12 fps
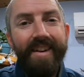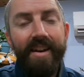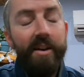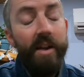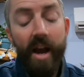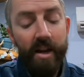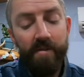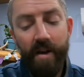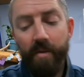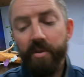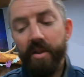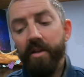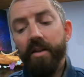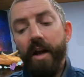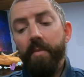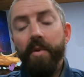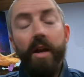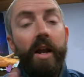95% of the
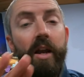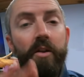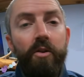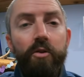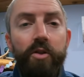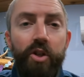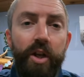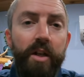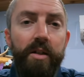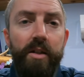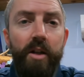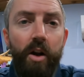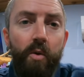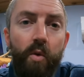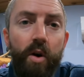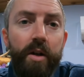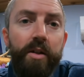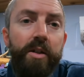time, and those jigs are
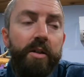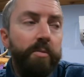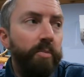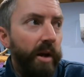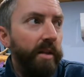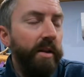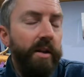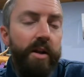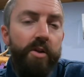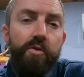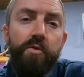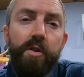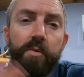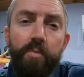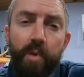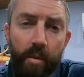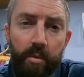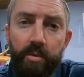what Bradley and I use
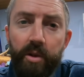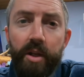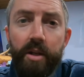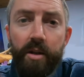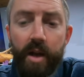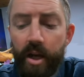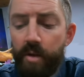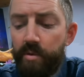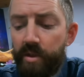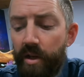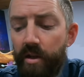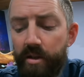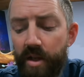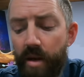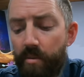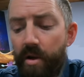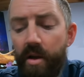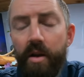probably 90% of the
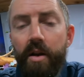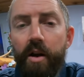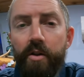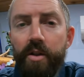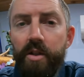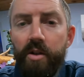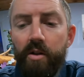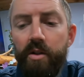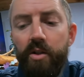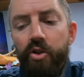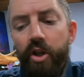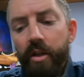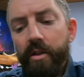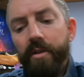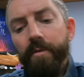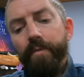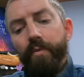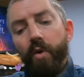time, are these tungsten
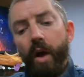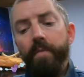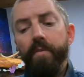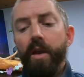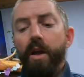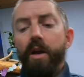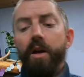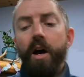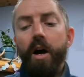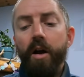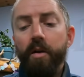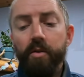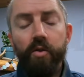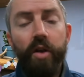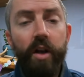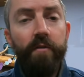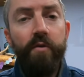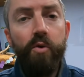jigs. Okay, so
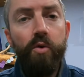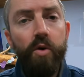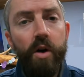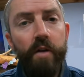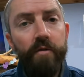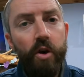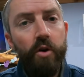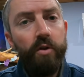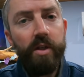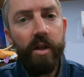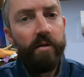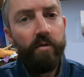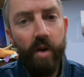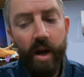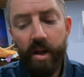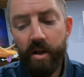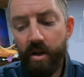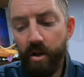get a few of those in a
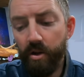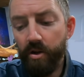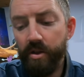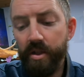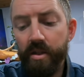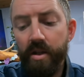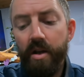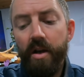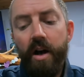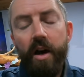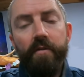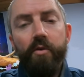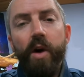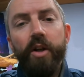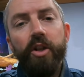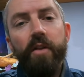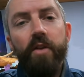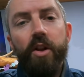variety of colors. If you
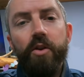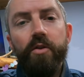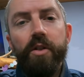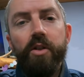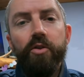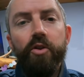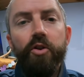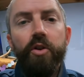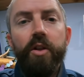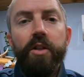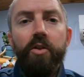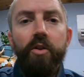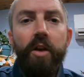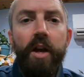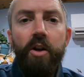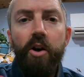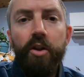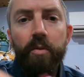watch any videos, you'll know this, so that I
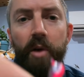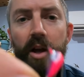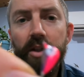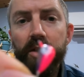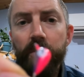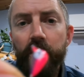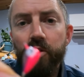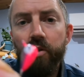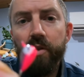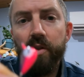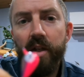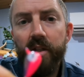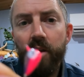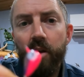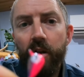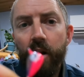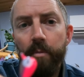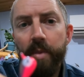call it the Bradley Special. So that's
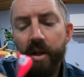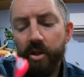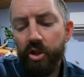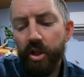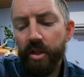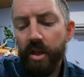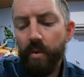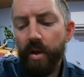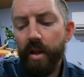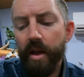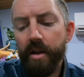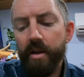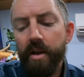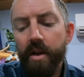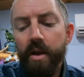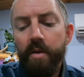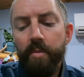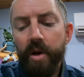our pink jig that we like,
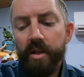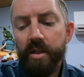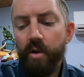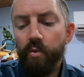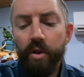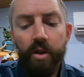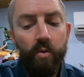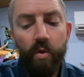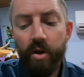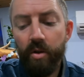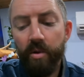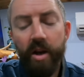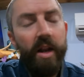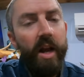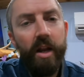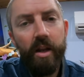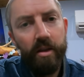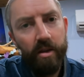but really the Wonder Bread,
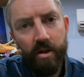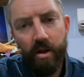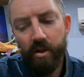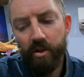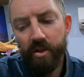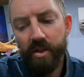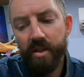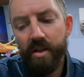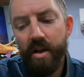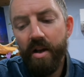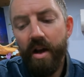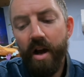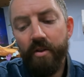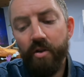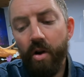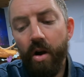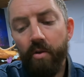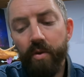any of the colors,
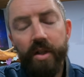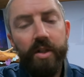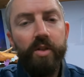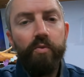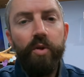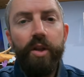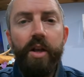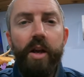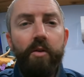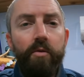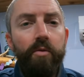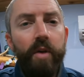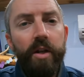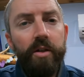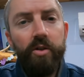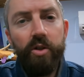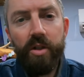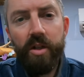they're always really
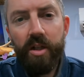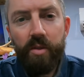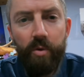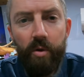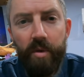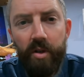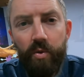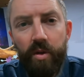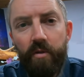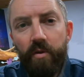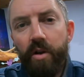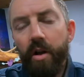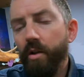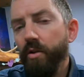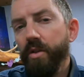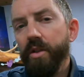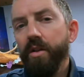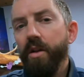great. Just experiment with different
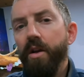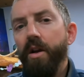colors.